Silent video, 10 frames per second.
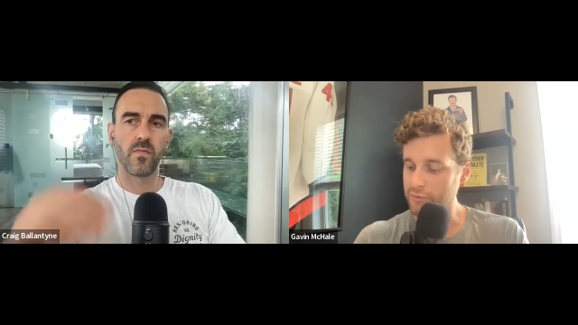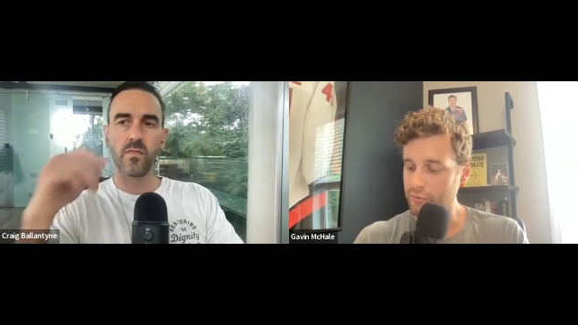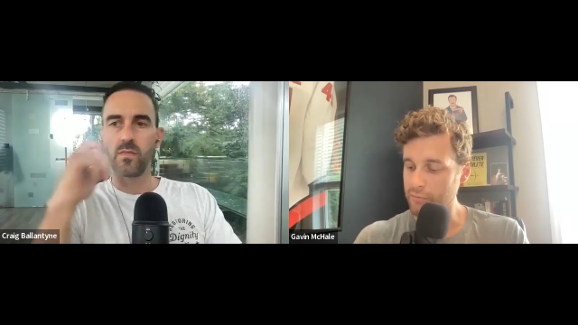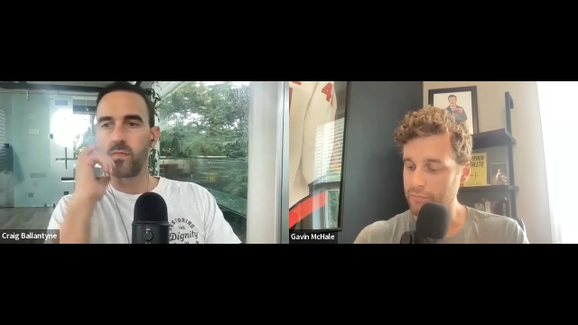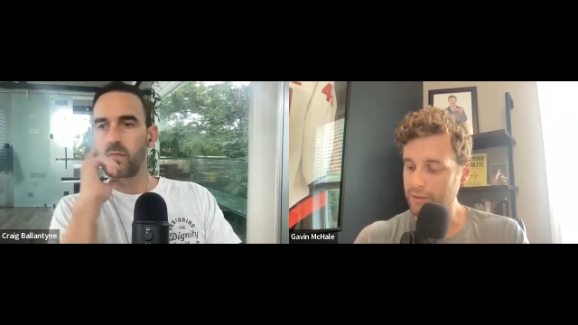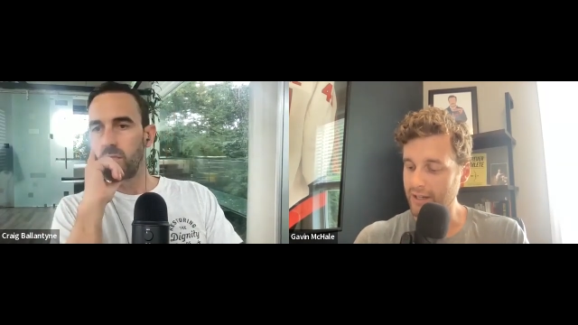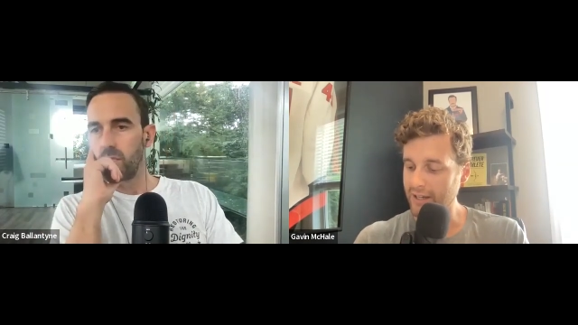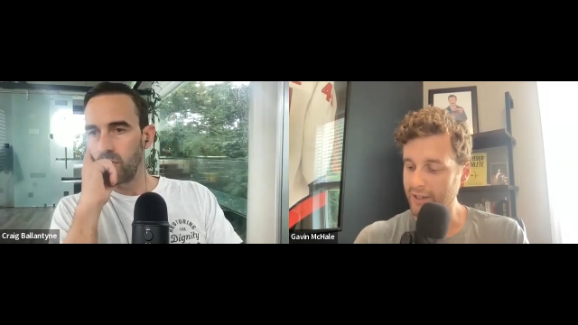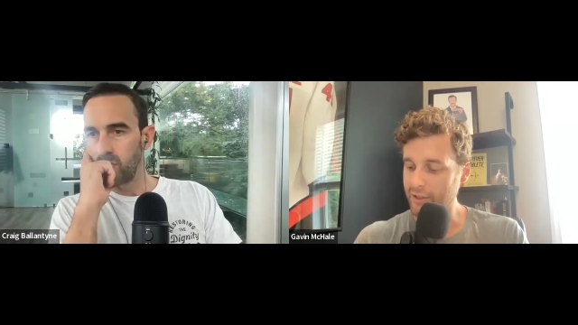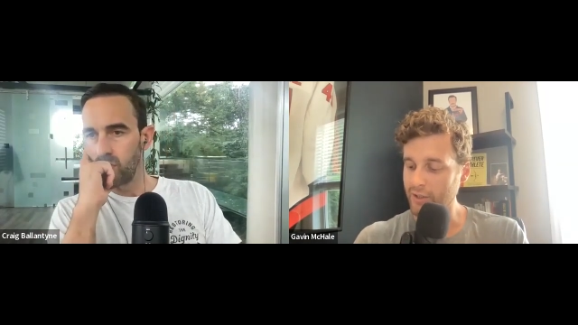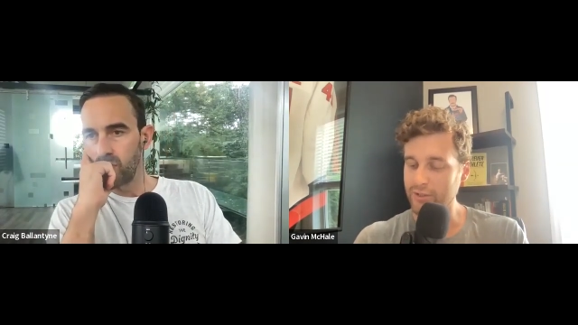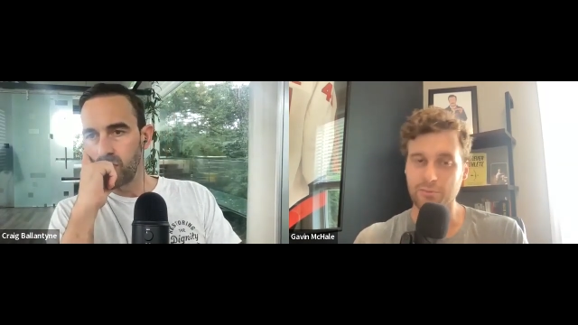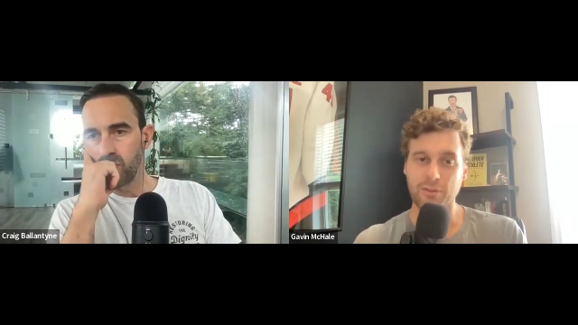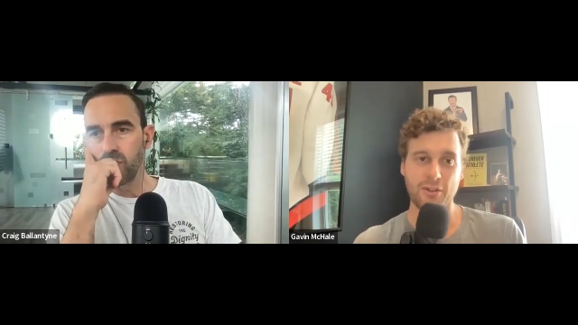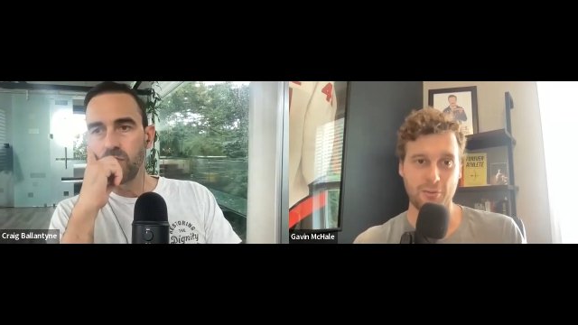Speaker 1: group uh,
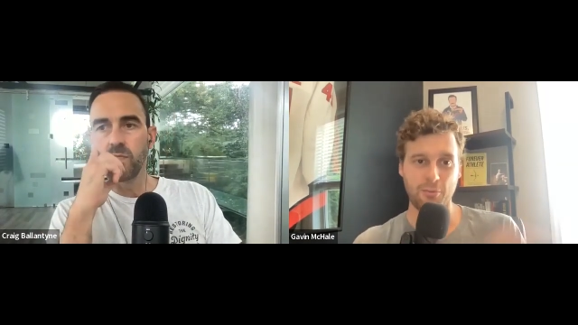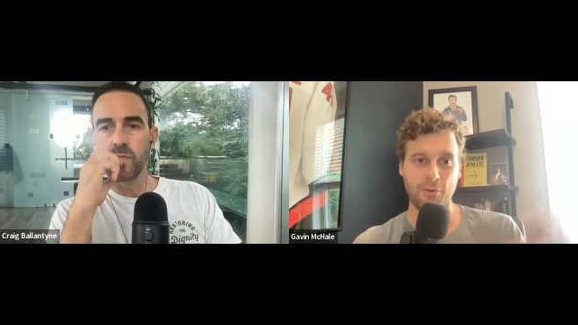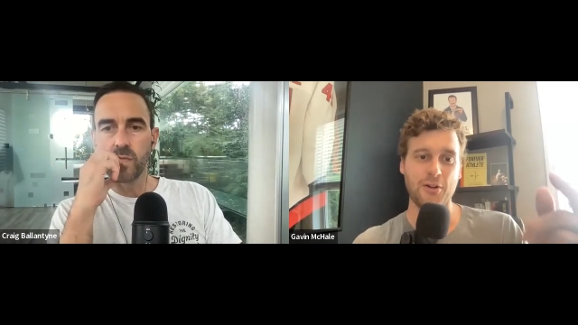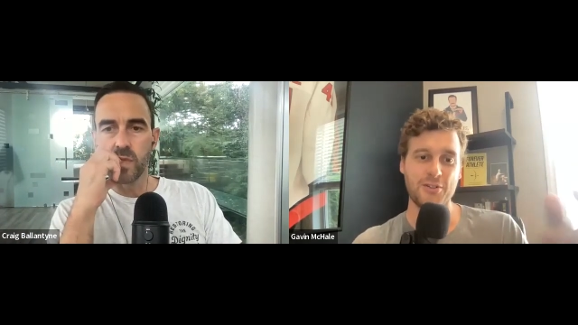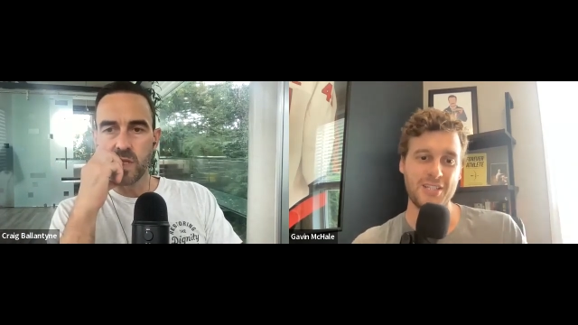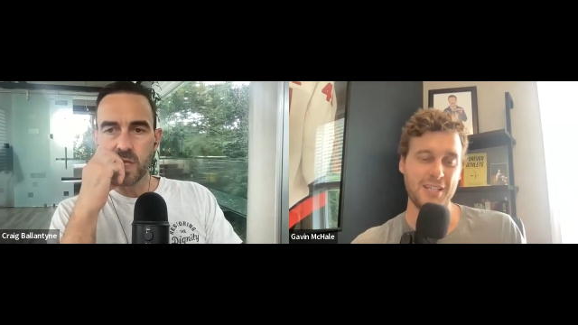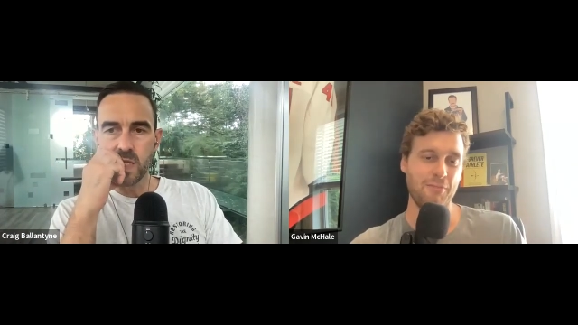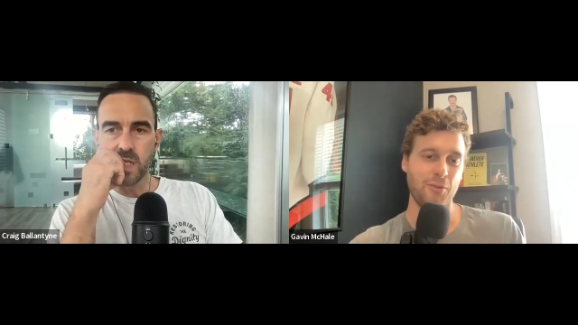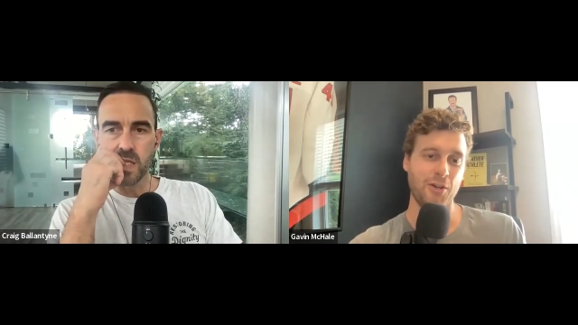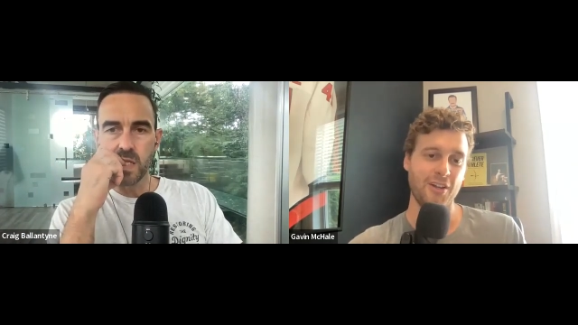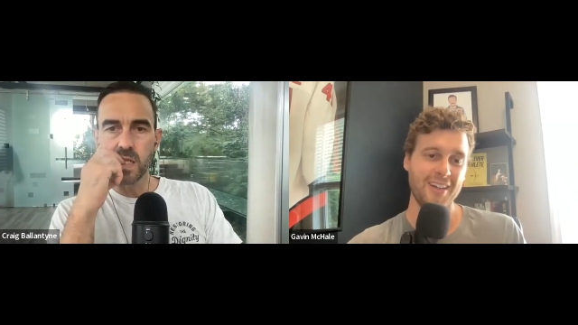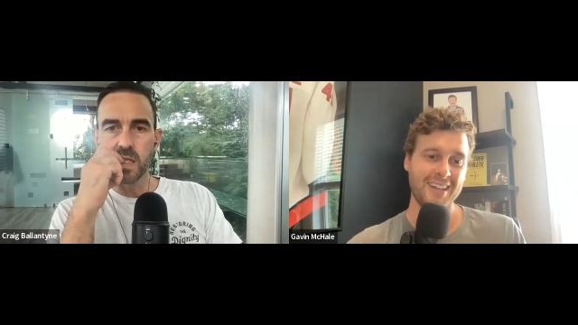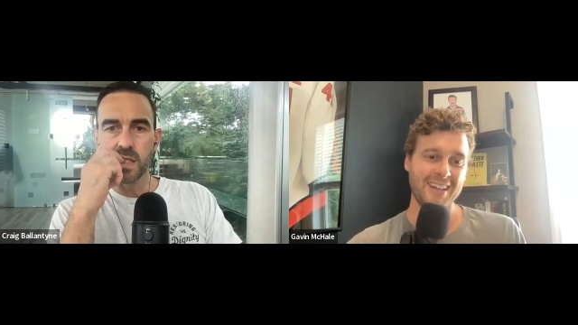calls with our with our team where